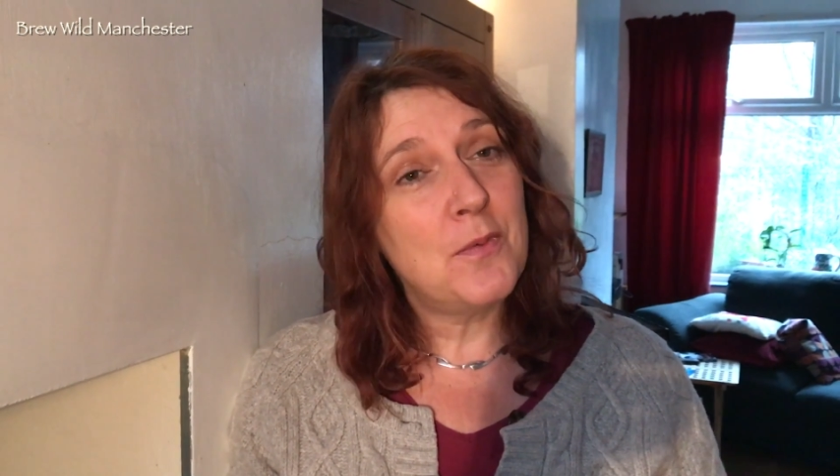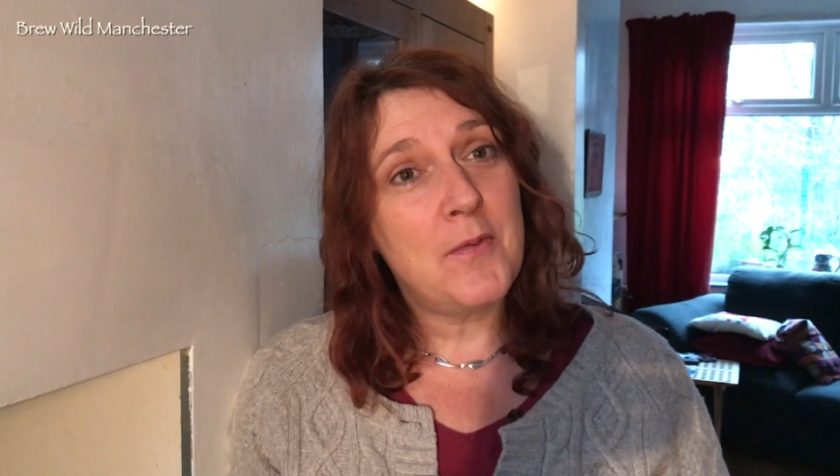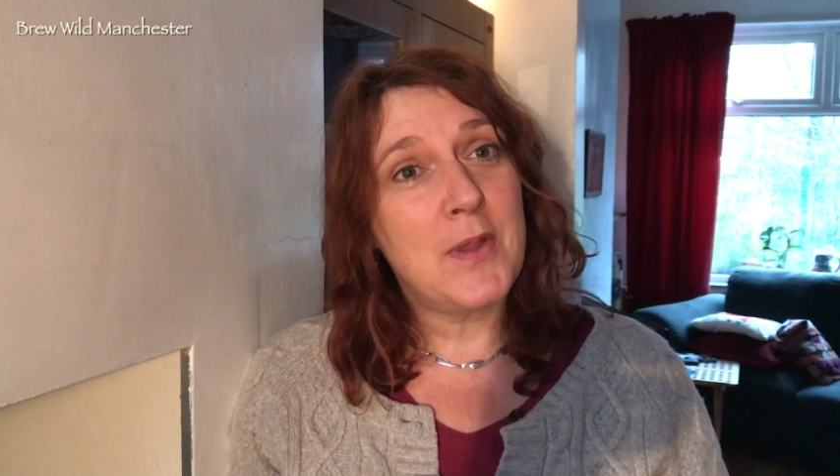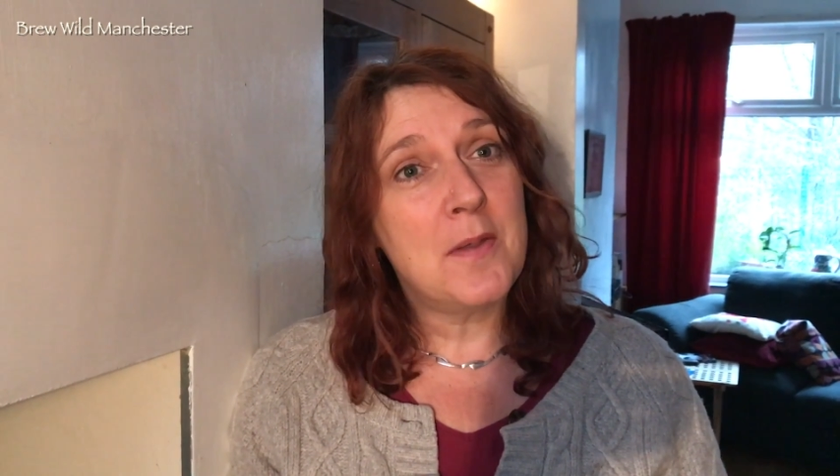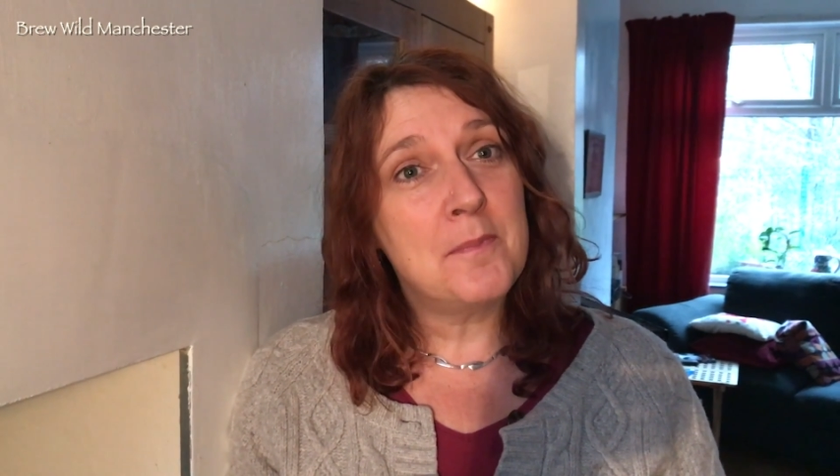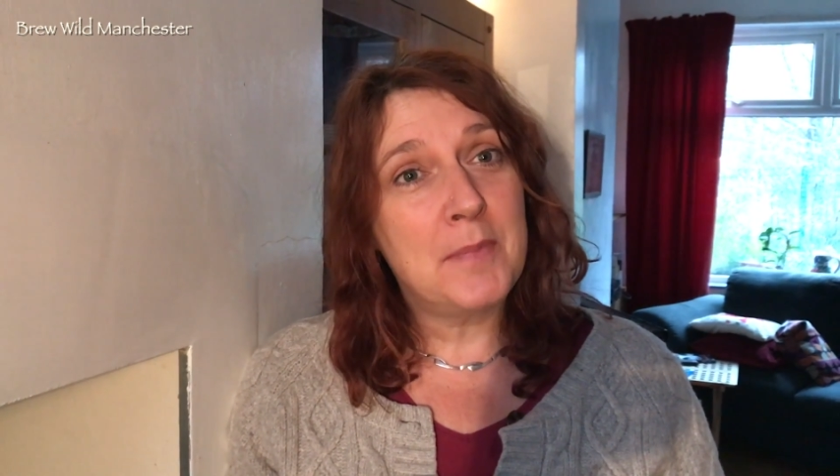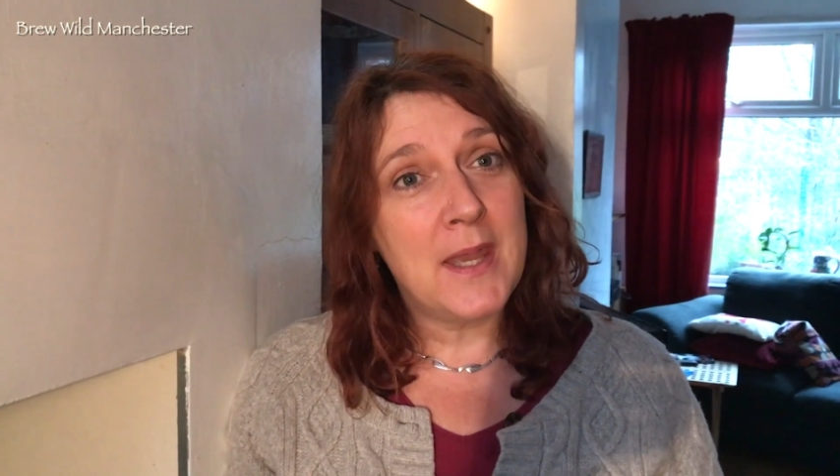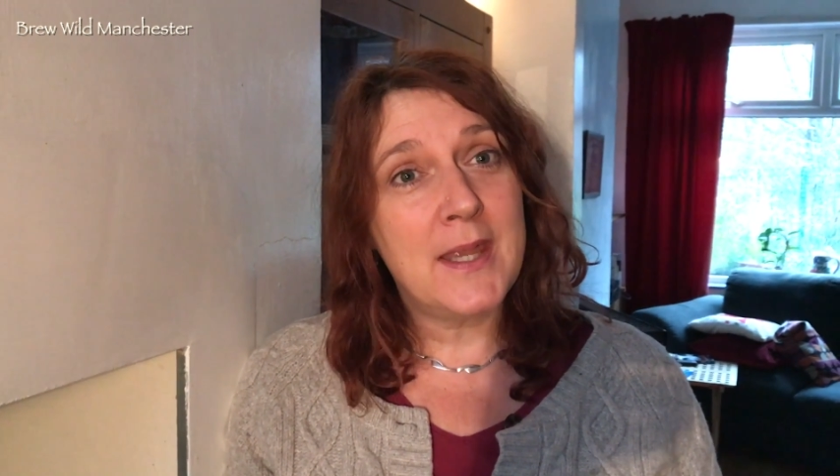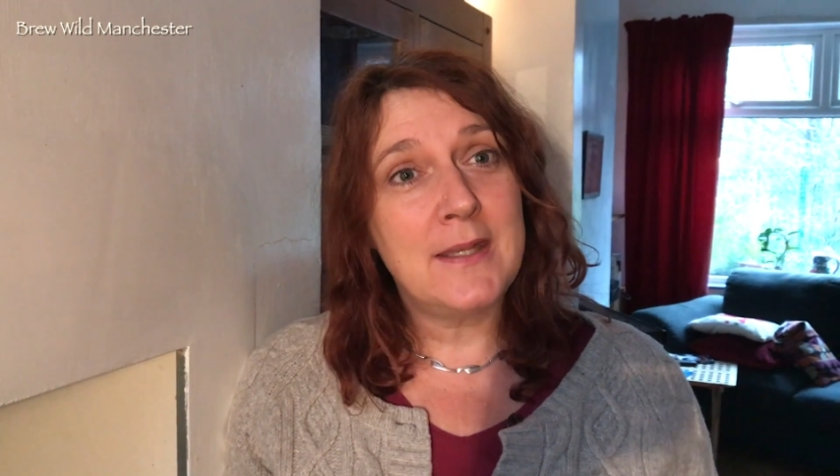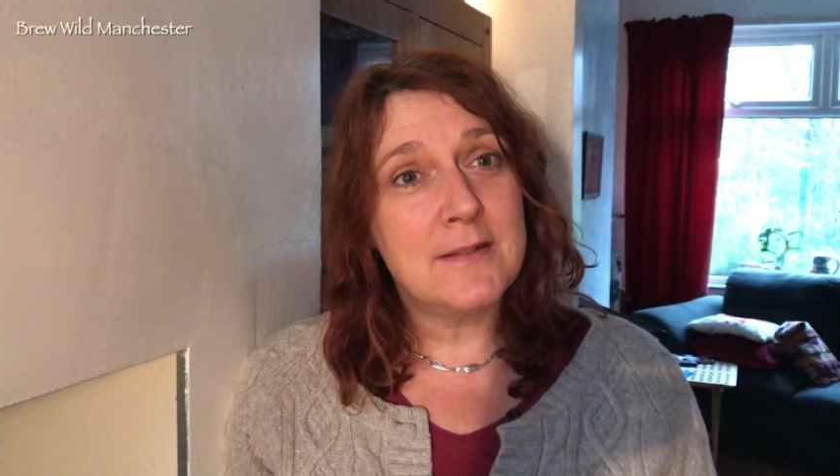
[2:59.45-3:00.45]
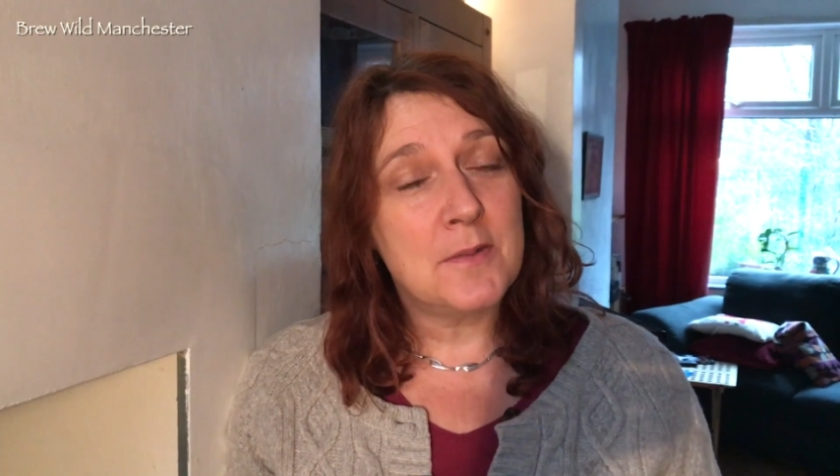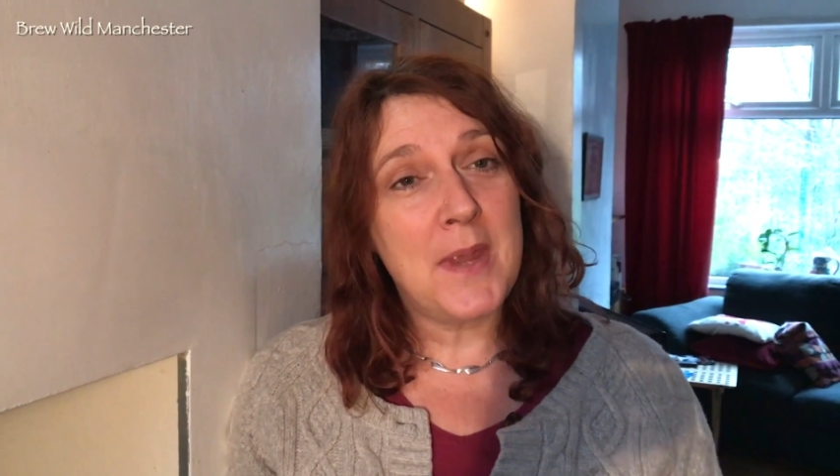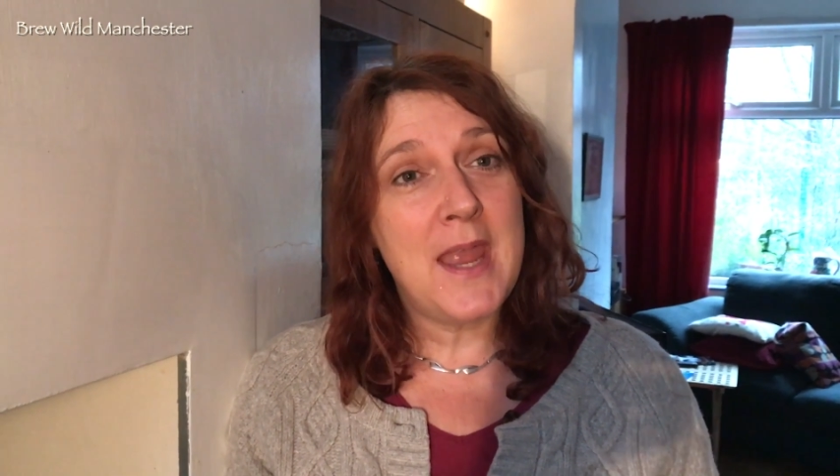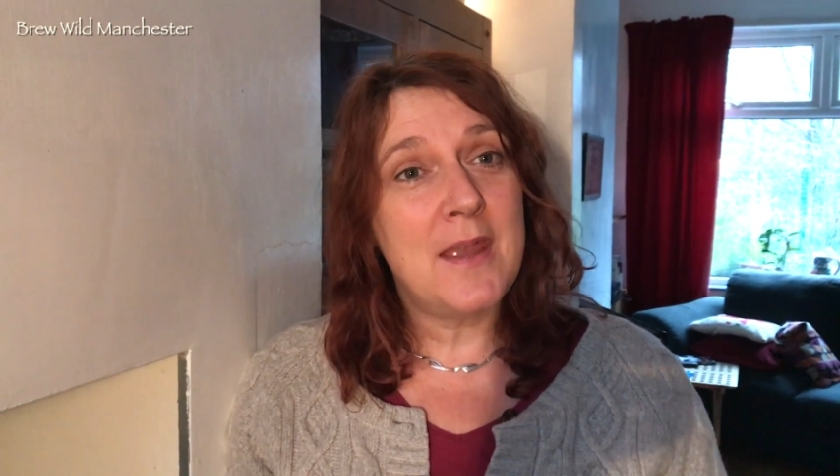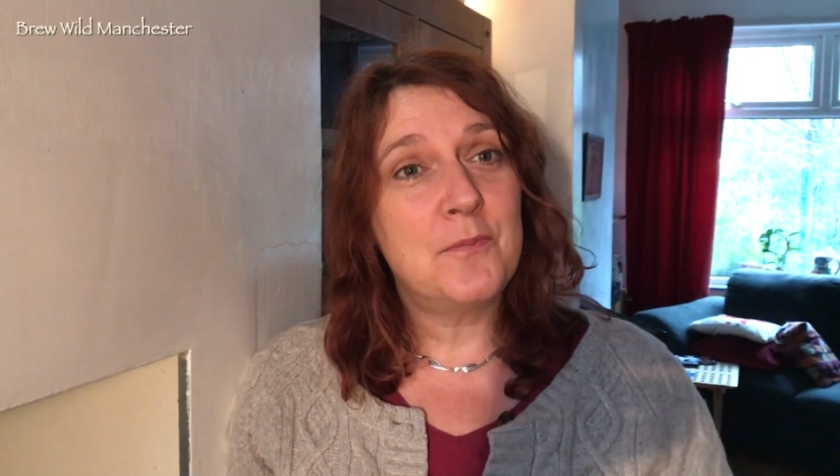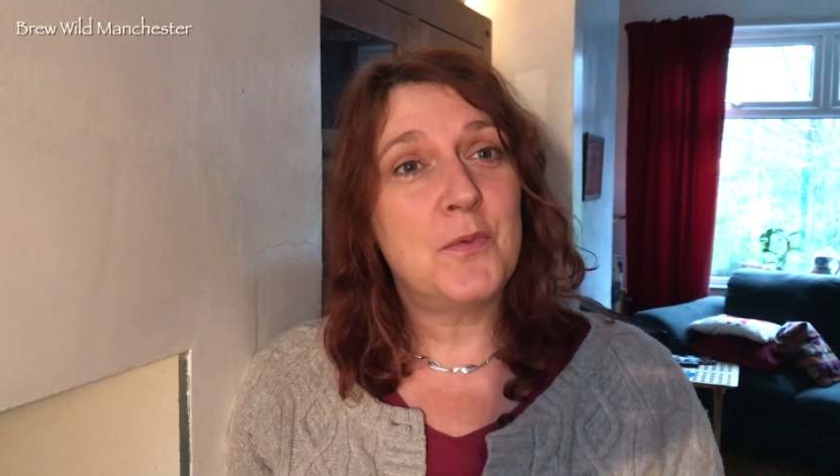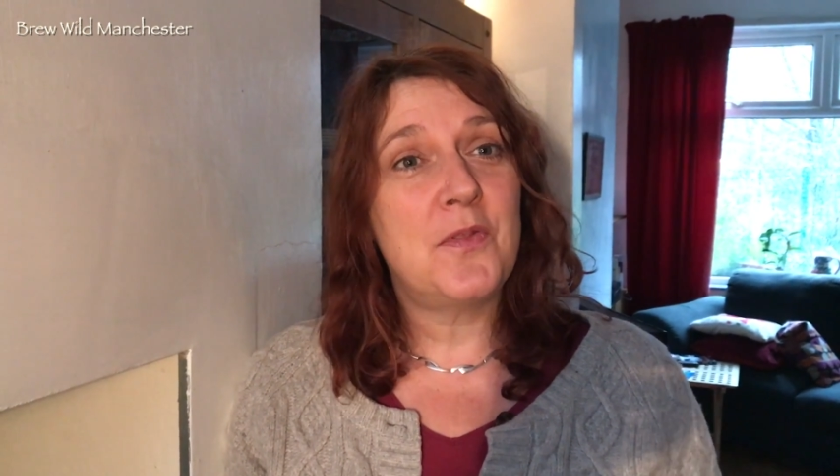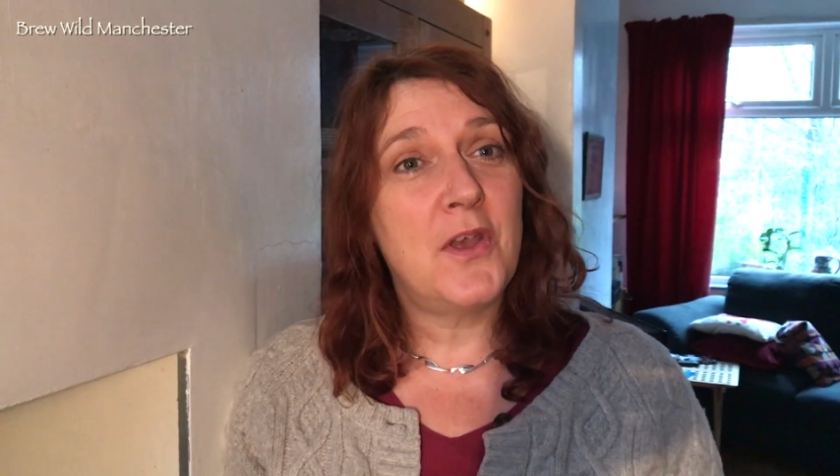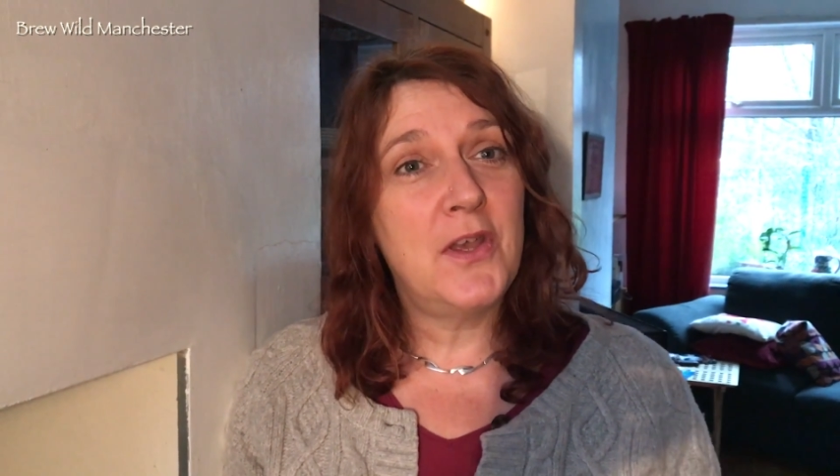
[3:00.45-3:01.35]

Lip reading: where we combine the beer with the